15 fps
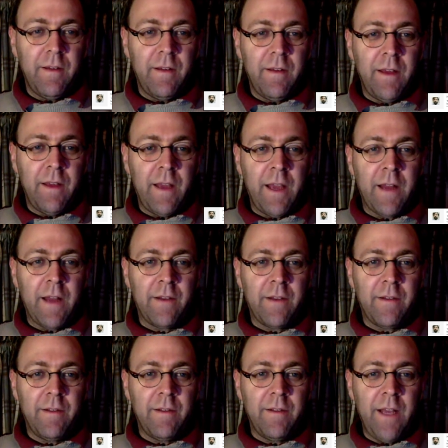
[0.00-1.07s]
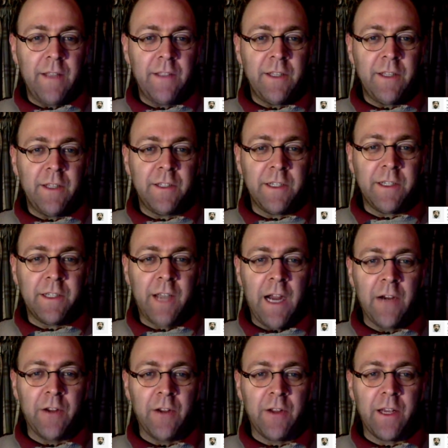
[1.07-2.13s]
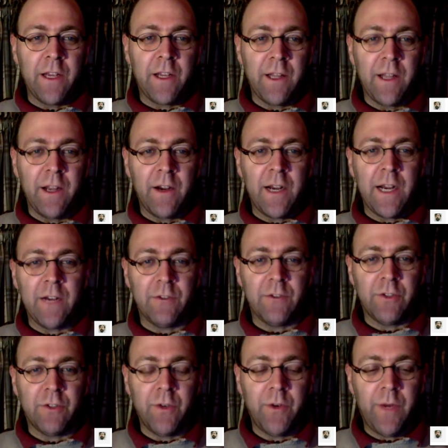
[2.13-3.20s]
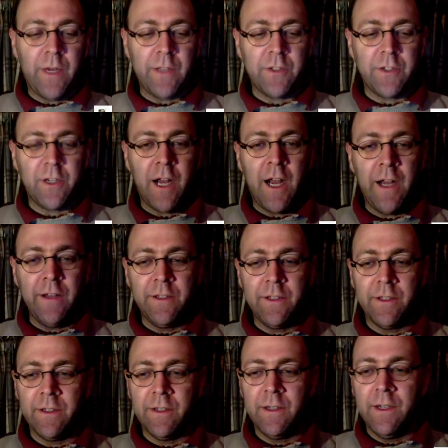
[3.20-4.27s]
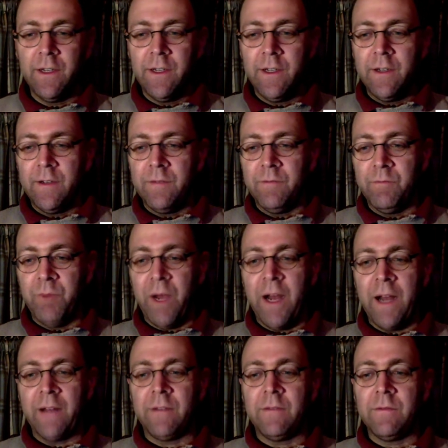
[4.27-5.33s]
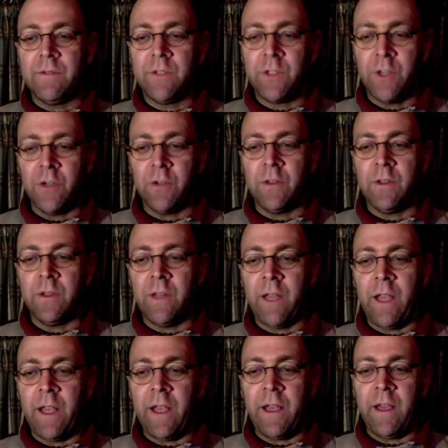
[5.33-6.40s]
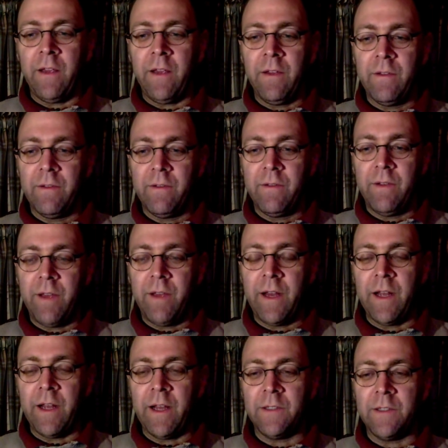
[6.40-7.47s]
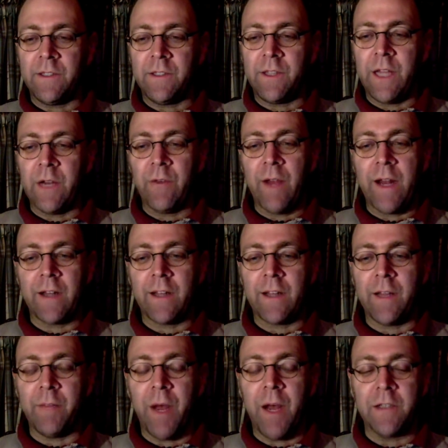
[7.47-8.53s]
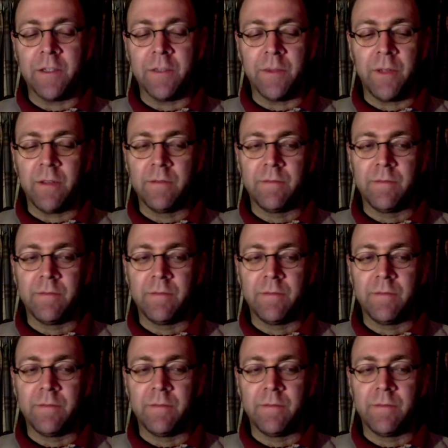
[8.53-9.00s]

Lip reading: It isn't entirely clear how true it was or not, but certainly it is theoretically possible.